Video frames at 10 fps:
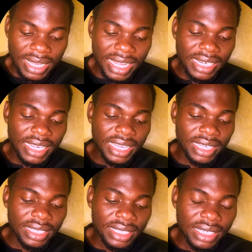And
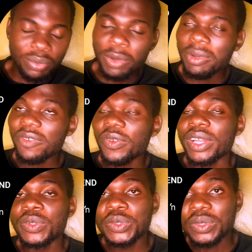remember, if you
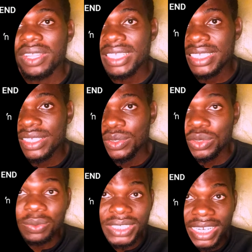are new to this
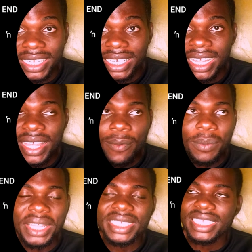YouTube channel,
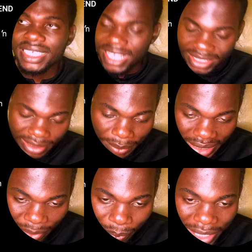please hit the
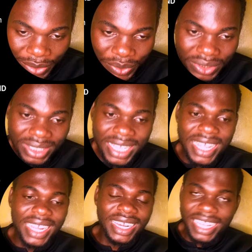subscribe button,
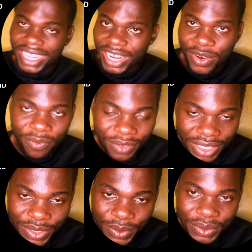like our
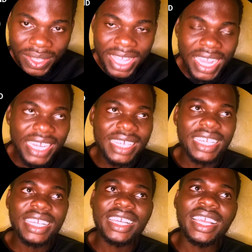video, and
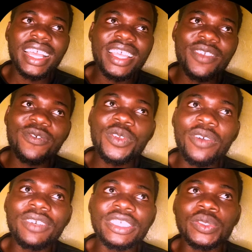if you
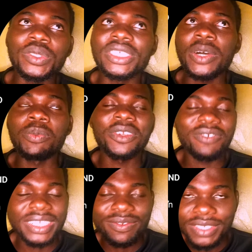haven't watched our
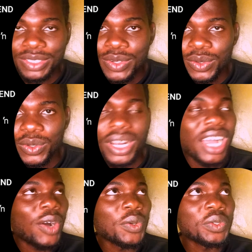previous video on
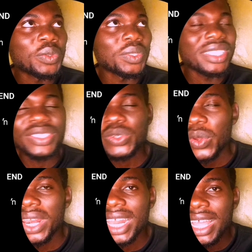how to
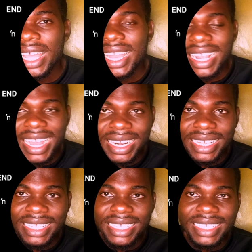install
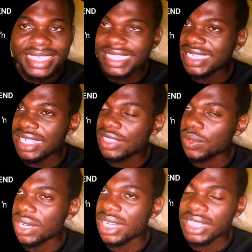Kali NetHunter
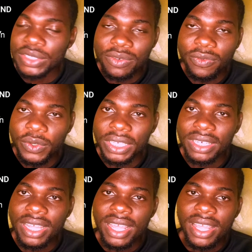on an Android
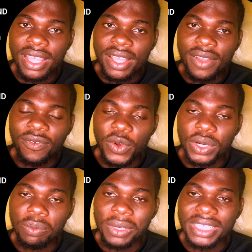
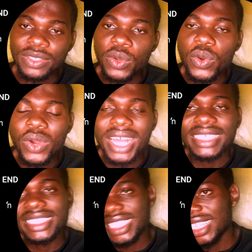phone, please go
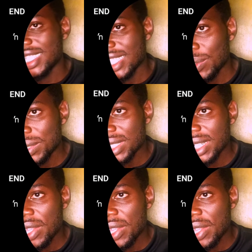and check it out,